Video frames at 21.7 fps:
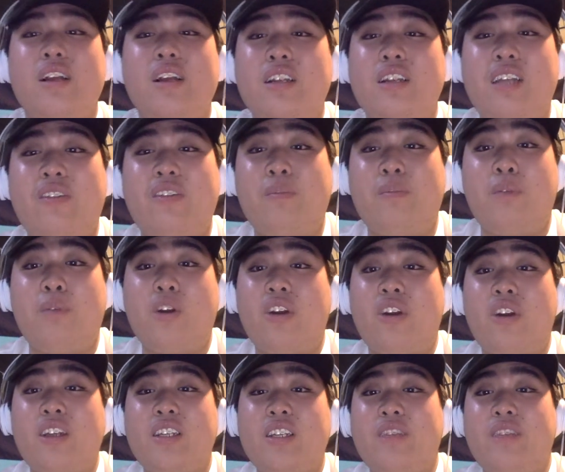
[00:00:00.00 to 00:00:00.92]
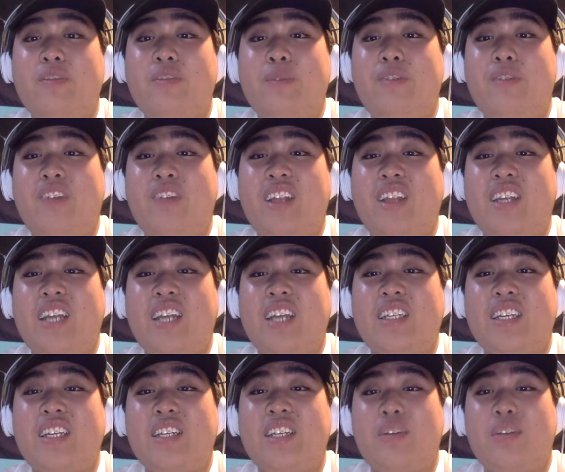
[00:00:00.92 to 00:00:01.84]
Devin Booker hasn't even been
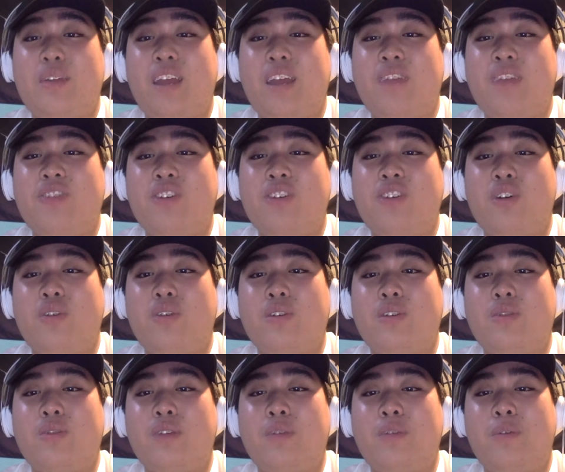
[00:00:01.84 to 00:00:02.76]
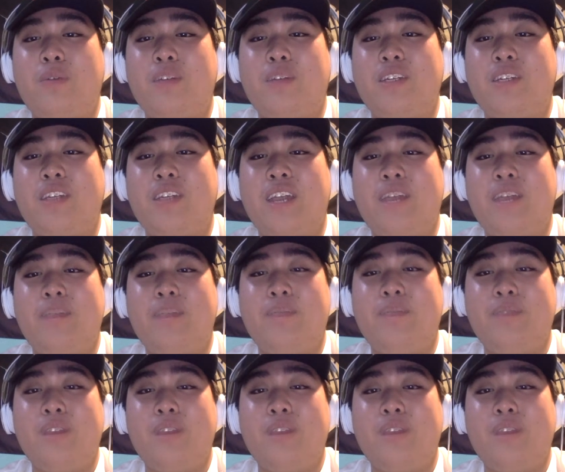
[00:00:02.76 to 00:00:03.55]
fantastic. He's only averaging over 20 points a game.